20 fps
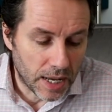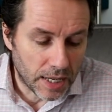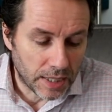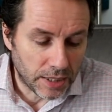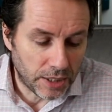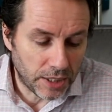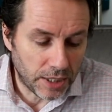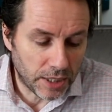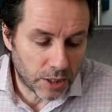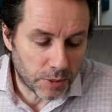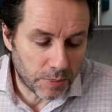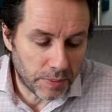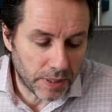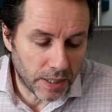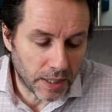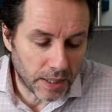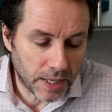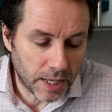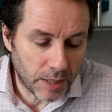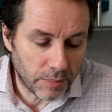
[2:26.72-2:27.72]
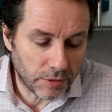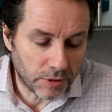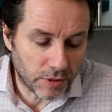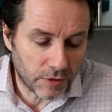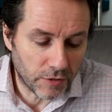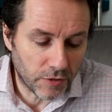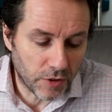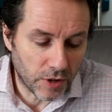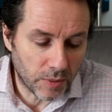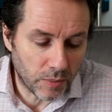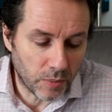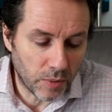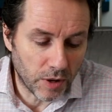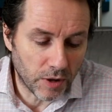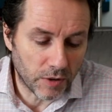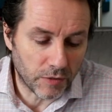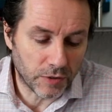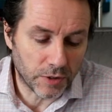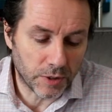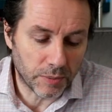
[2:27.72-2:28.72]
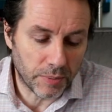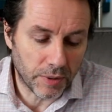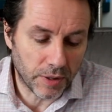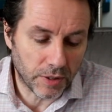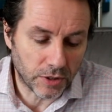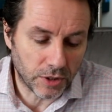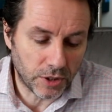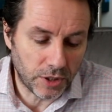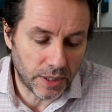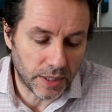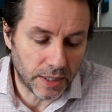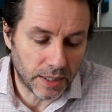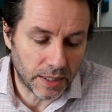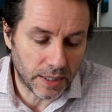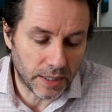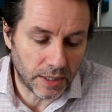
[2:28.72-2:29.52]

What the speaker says: She has been unable to find work for the past year,